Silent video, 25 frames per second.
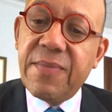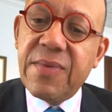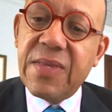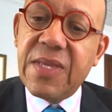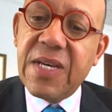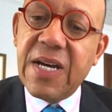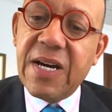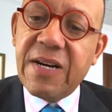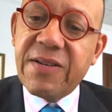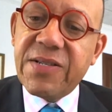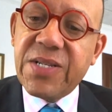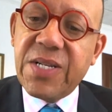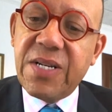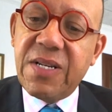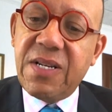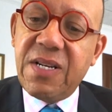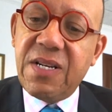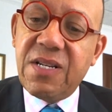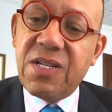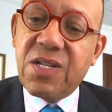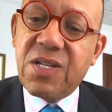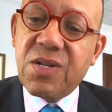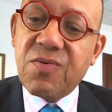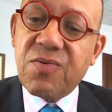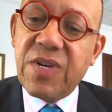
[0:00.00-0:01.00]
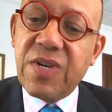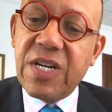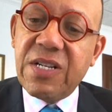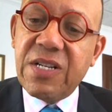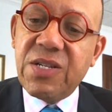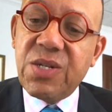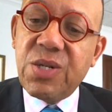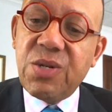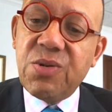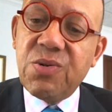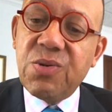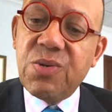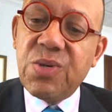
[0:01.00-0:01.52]
The LCD
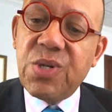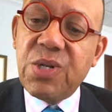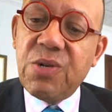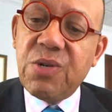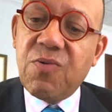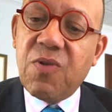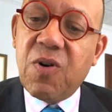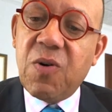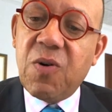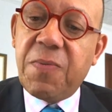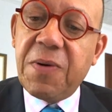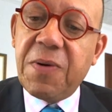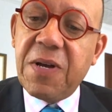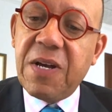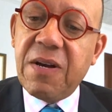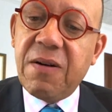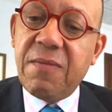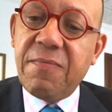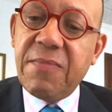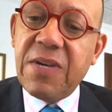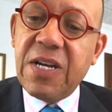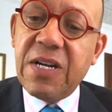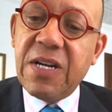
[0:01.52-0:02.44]
screens use europium,